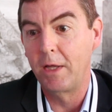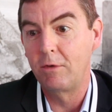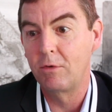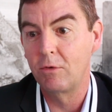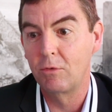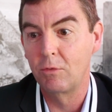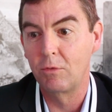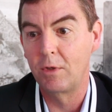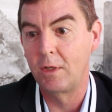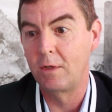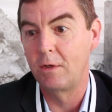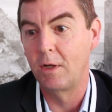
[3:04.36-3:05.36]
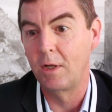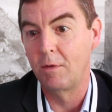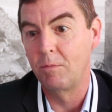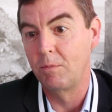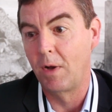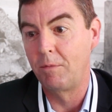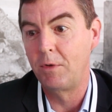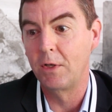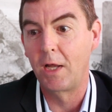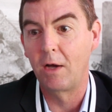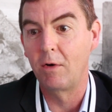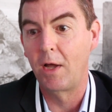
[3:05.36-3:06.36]
places that up
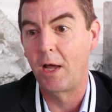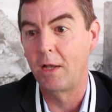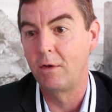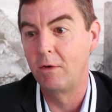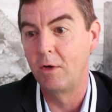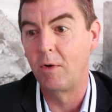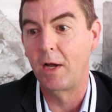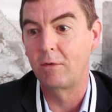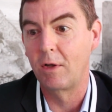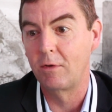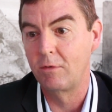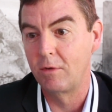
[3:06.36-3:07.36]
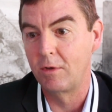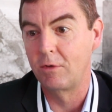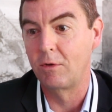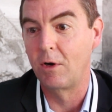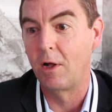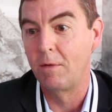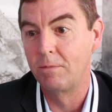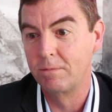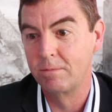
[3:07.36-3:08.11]
till now had no access to this at all.